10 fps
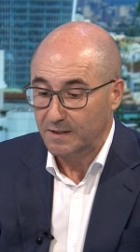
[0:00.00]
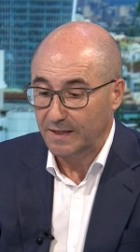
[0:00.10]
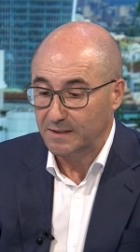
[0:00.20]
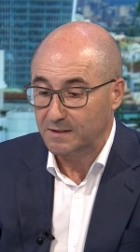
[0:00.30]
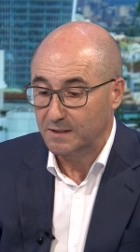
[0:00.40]

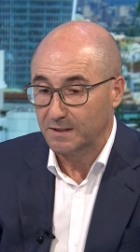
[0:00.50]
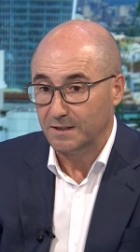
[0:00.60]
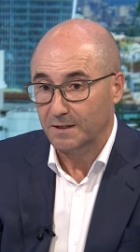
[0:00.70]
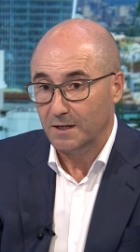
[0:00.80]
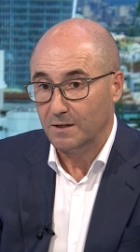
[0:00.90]
that
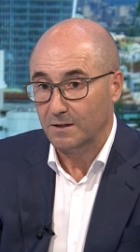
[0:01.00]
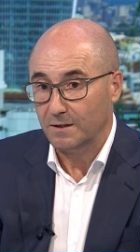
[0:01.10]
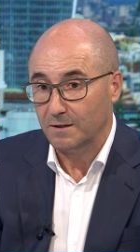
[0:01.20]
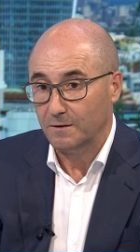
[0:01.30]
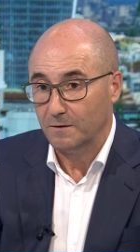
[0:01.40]
uh, uh,
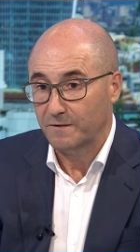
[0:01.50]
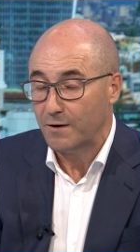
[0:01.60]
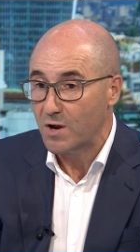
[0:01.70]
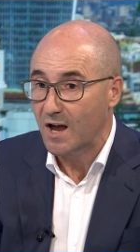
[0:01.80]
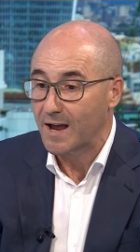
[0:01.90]
a
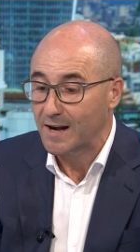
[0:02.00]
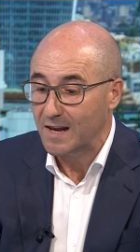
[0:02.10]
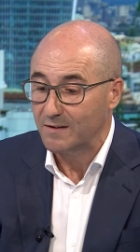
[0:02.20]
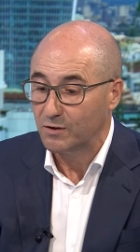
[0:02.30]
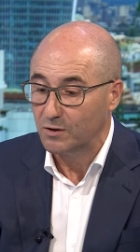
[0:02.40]
very high
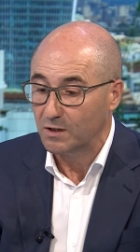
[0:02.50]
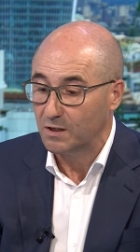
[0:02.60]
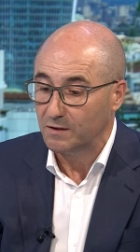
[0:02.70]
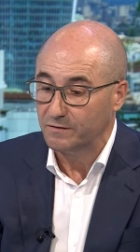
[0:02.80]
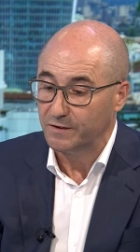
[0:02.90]
level
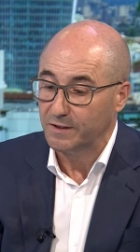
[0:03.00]
of